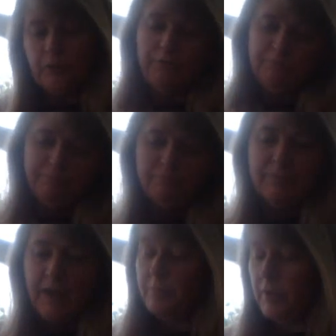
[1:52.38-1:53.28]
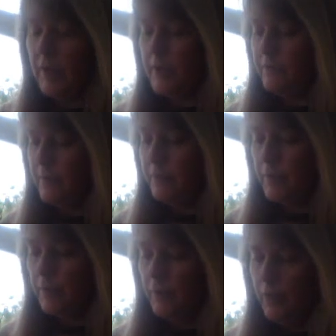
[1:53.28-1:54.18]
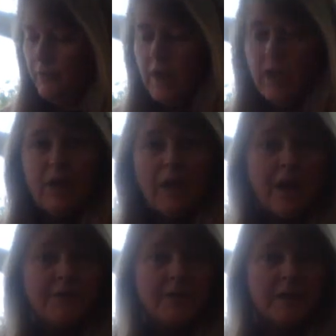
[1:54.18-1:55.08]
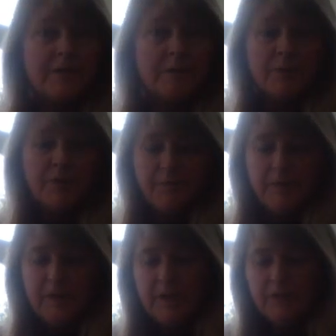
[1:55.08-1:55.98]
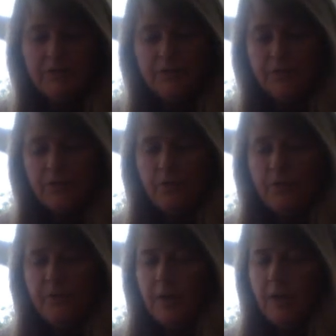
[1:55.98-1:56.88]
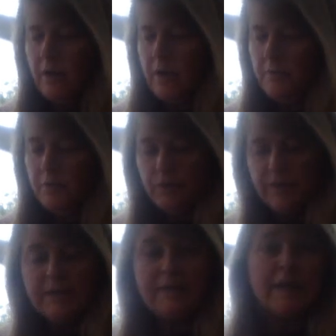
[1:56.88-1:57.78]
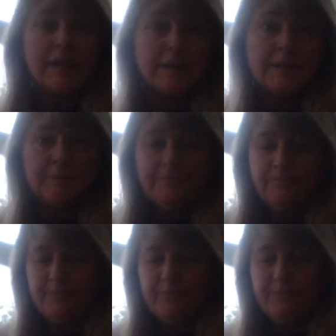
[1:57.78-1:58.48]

per loaf. I've got a double recipe in here, so I'm doing 6.